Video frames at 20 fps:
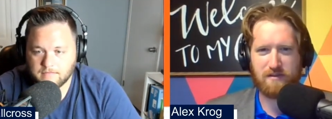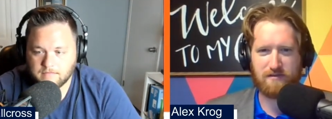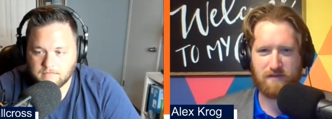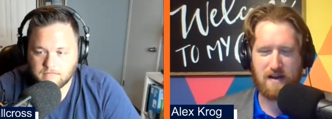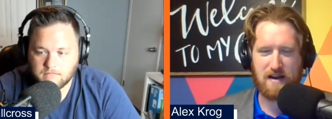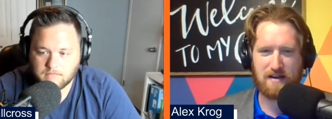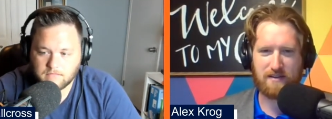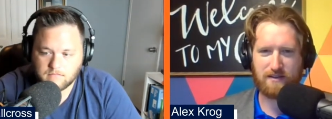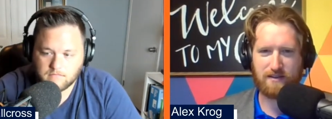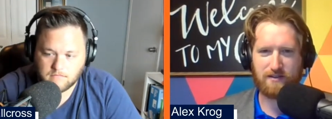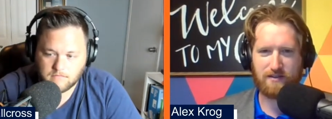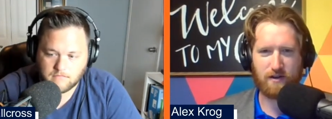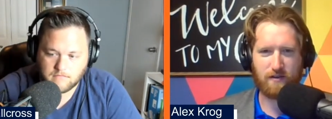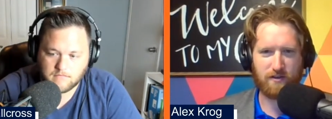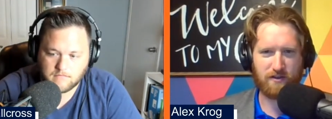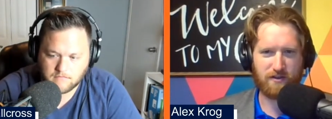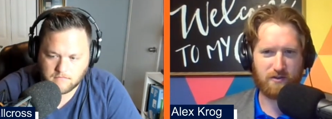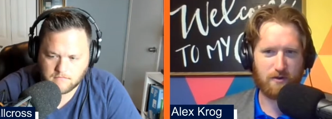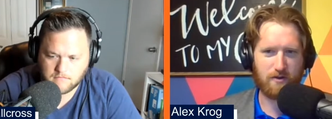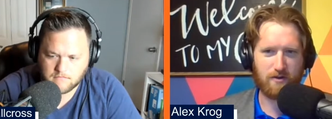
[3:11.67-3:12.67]
Speaker 1: be fantasy
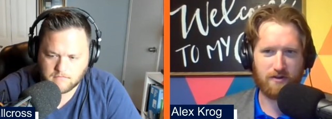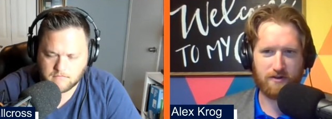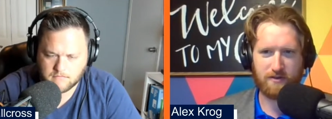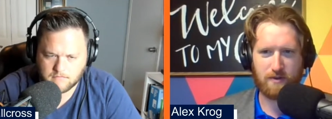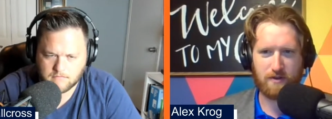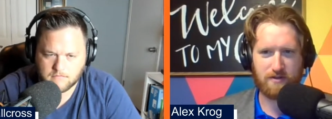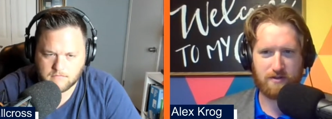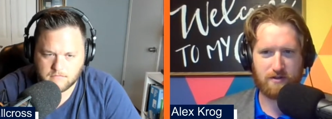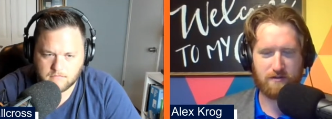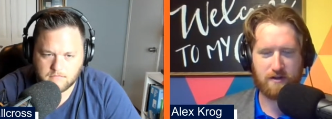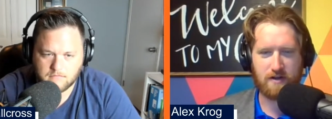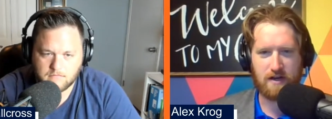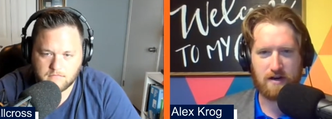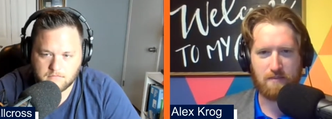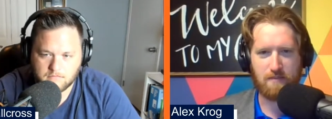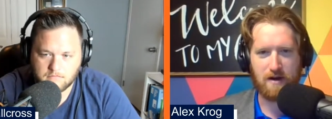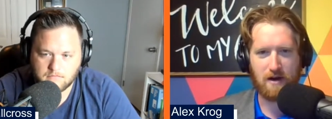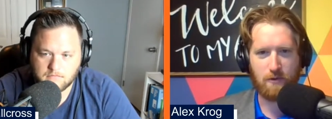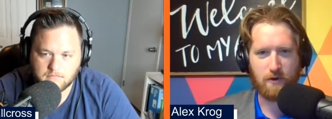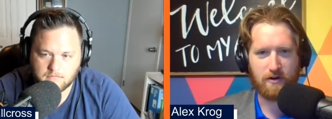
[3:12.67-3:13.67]
serviceable, especially if you
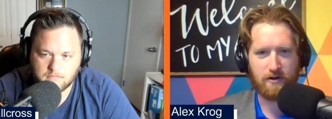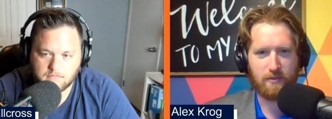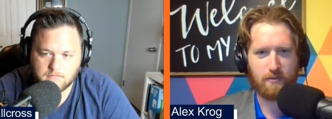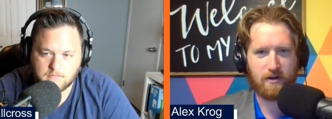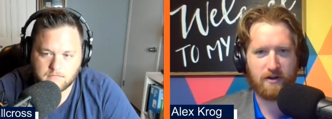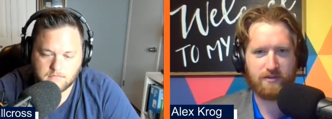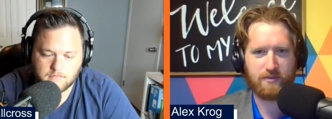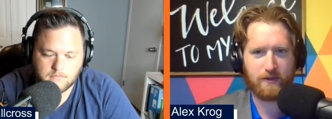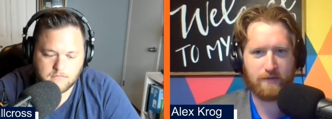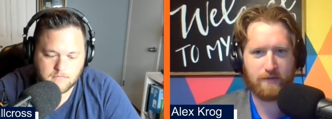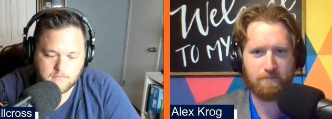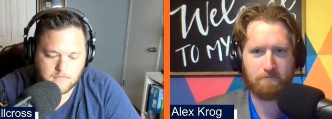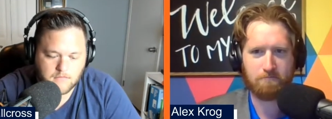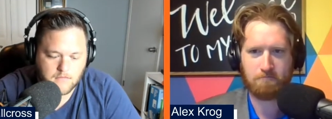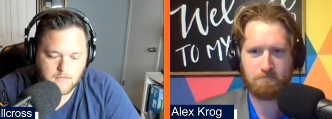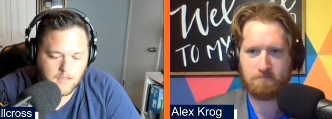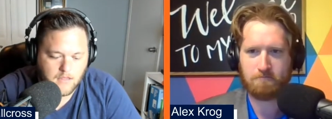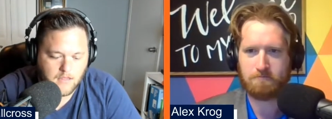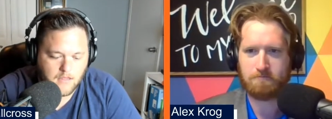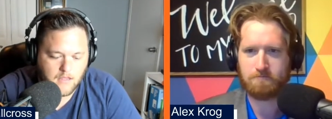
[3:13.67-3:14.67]
need a bye week replacement.
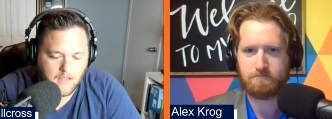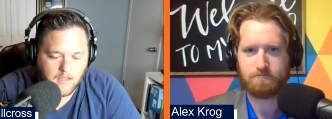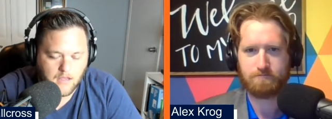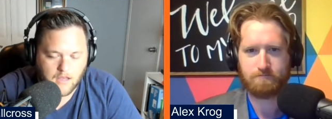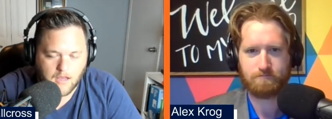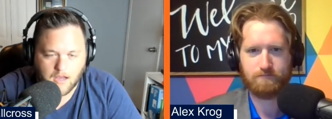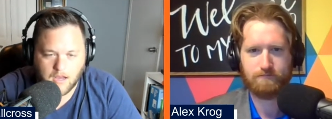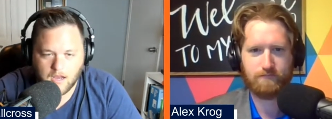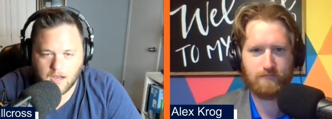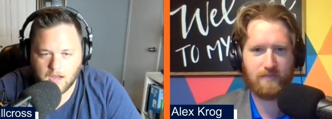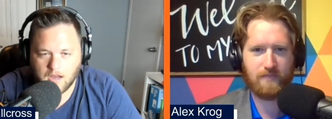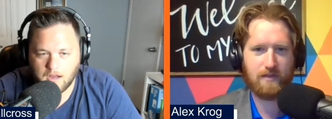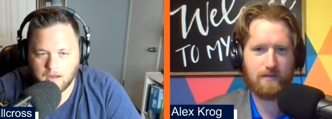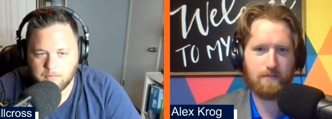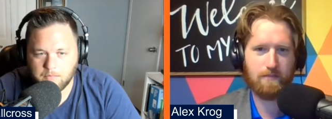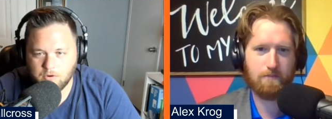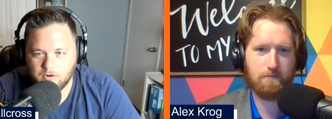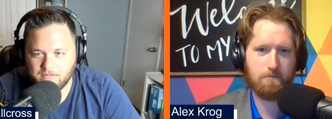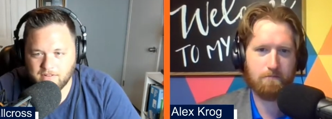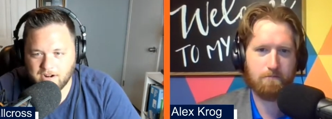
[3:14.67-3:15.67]

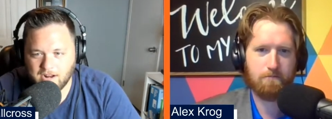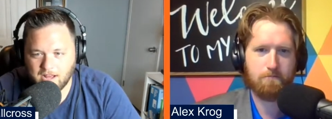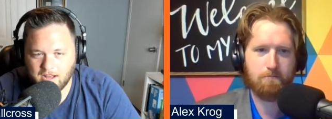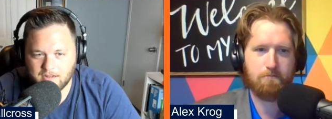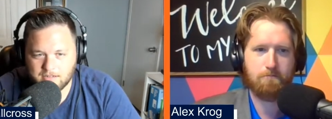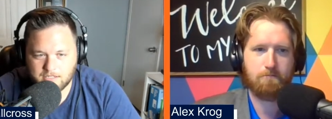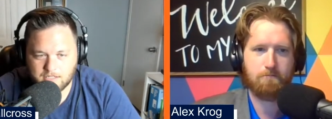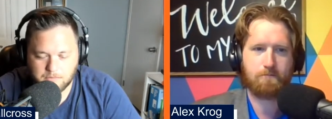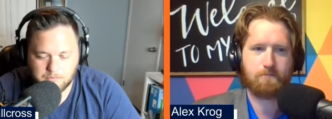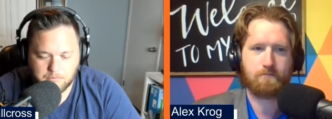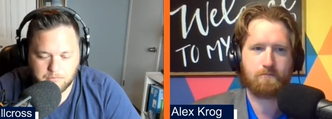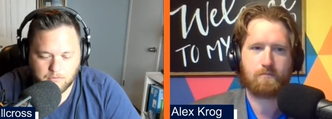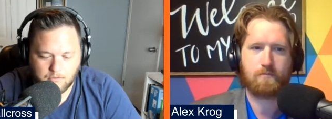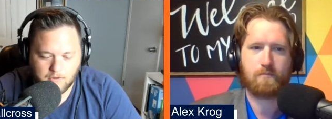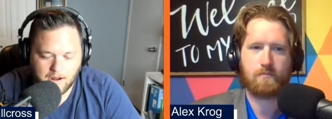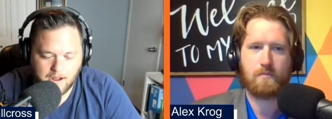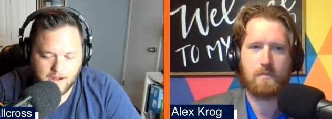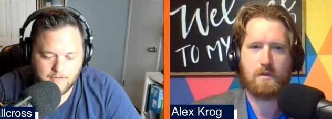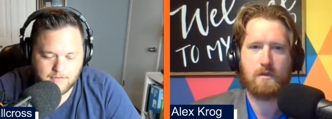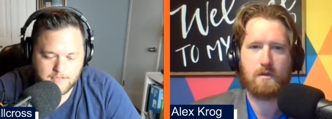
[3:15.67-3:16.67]
Speaker 2: Uh, moving on to the
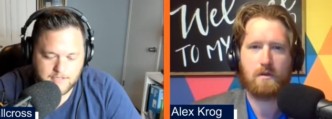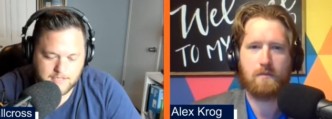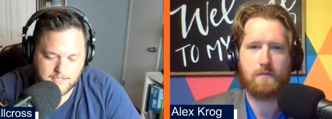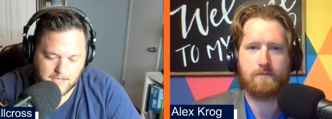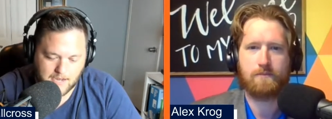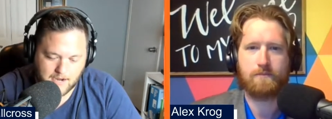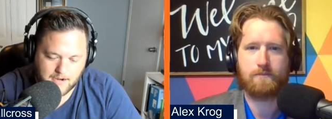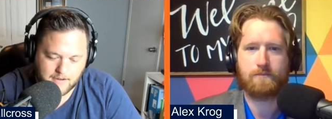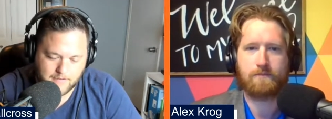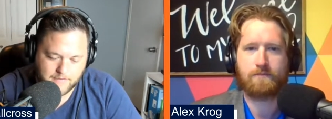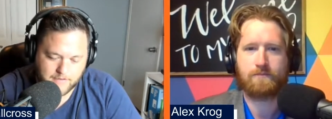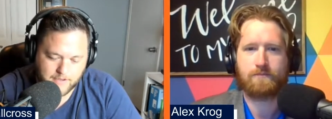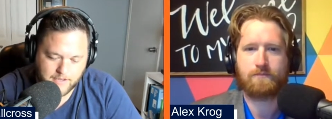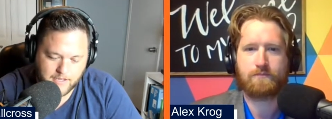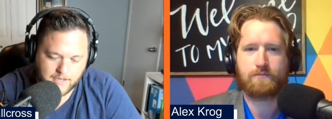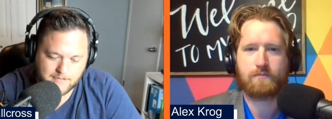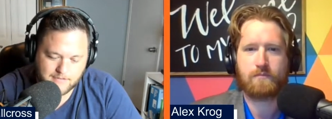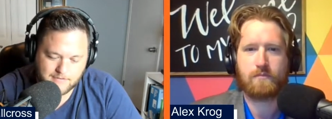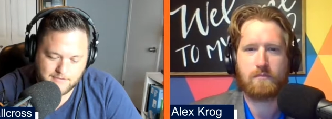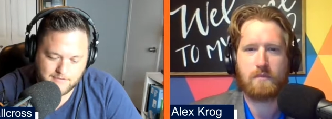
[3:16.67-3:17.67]
Brown side of
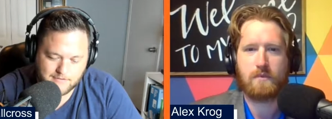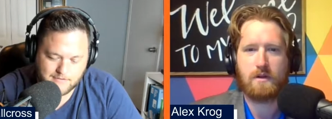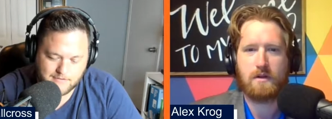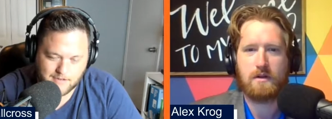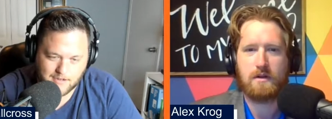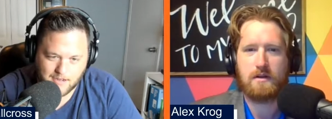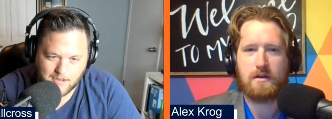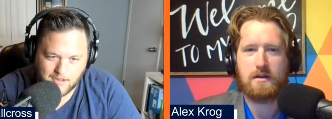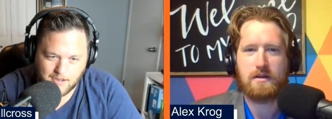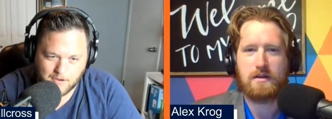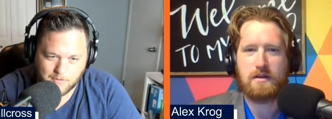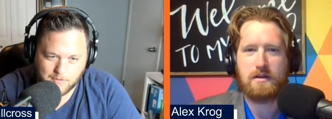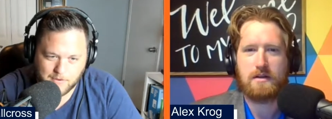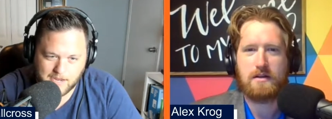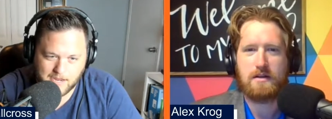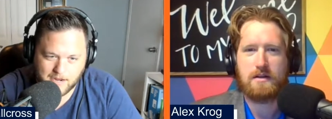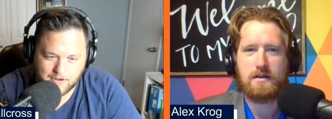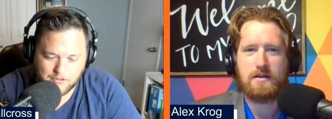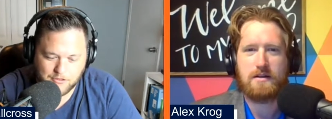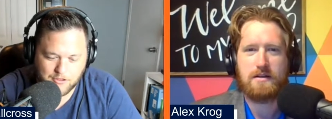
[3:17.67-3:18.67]
it. Uh,
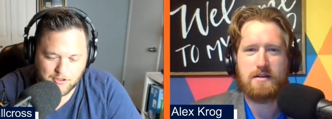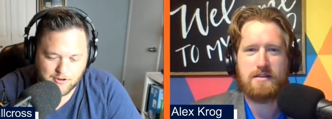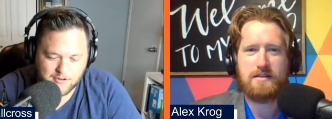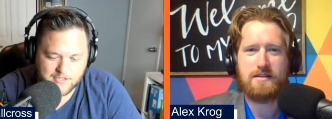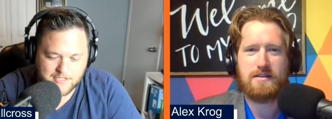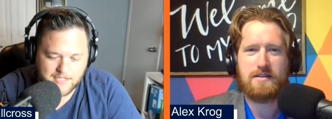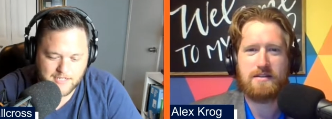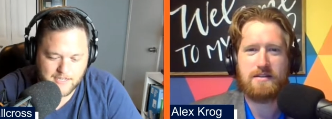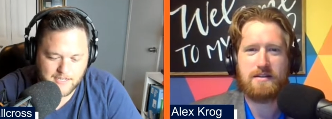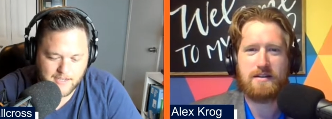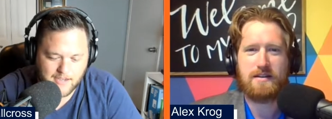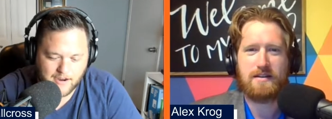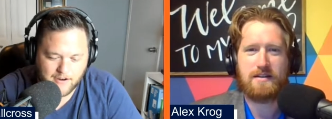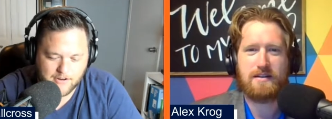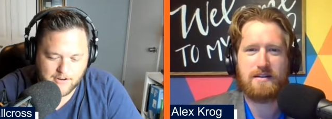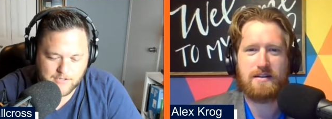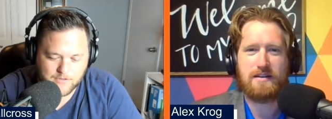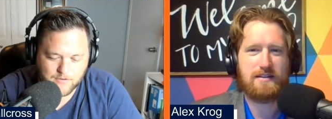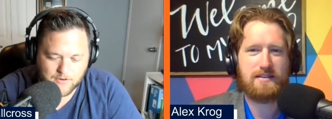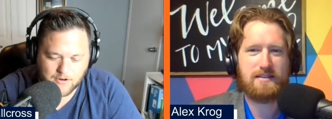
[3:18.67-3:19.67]
we had 13
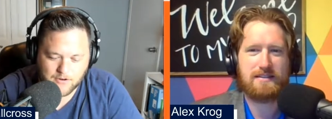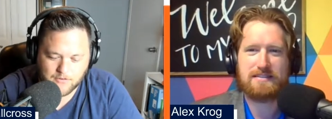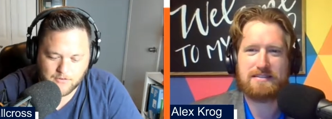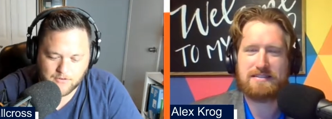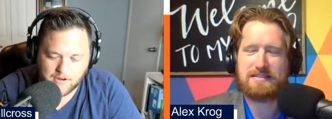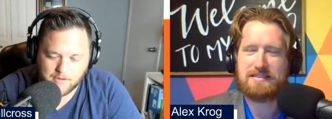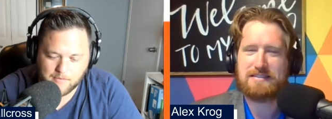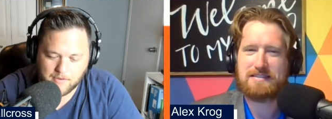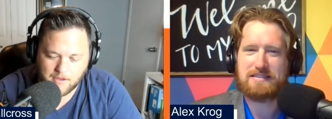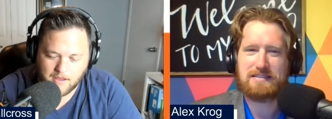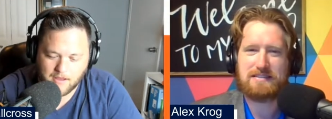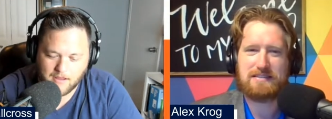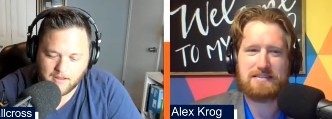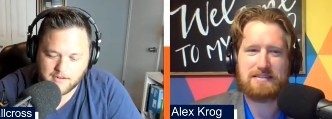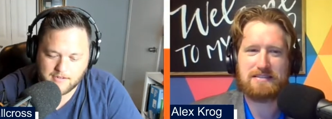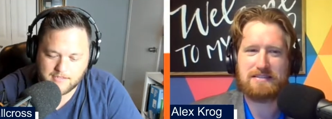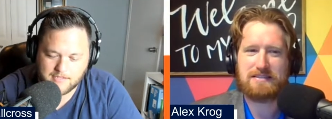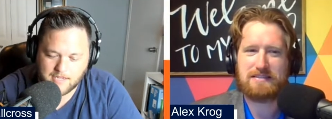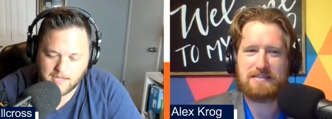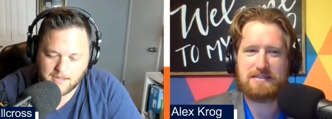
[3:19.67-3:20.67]
carries for Kareem
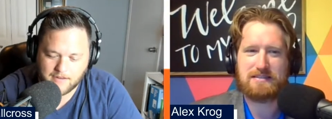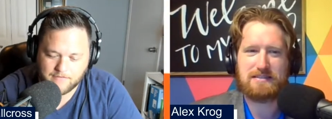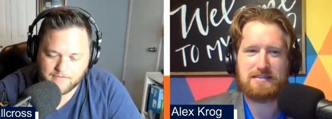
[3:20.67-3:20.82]
Hunt, 10